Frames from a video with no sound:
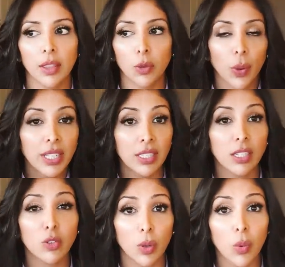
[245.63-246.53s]
The way
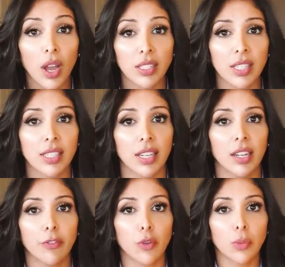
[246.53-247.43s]
sunscreen works is that
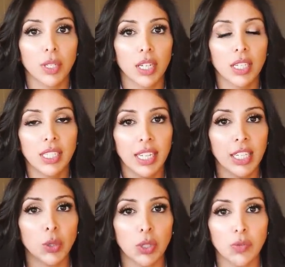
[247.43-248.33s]
it forms a
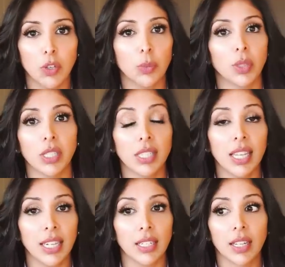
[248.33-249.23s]
continuous film on the
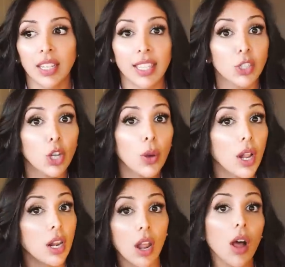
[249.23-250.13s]
skin. There's no
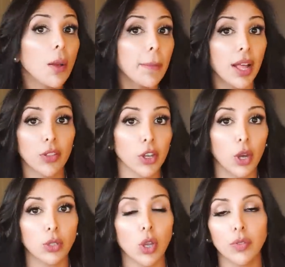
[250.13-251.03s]
alarm bell that
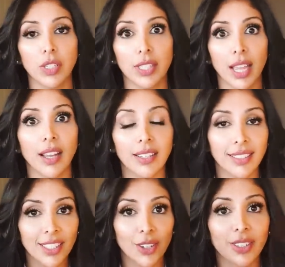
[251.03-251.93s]
goes off to say,
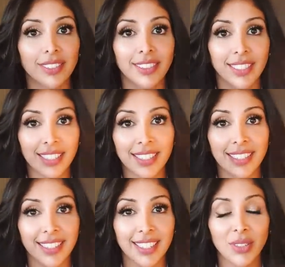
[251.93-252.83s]
you know,
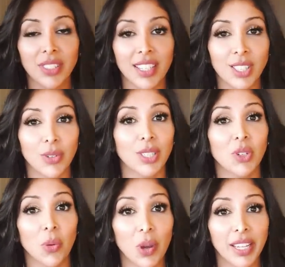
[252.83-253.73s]
your sunscreen's
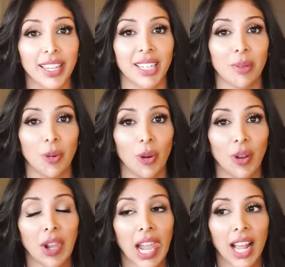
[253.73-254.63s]
not working anymore.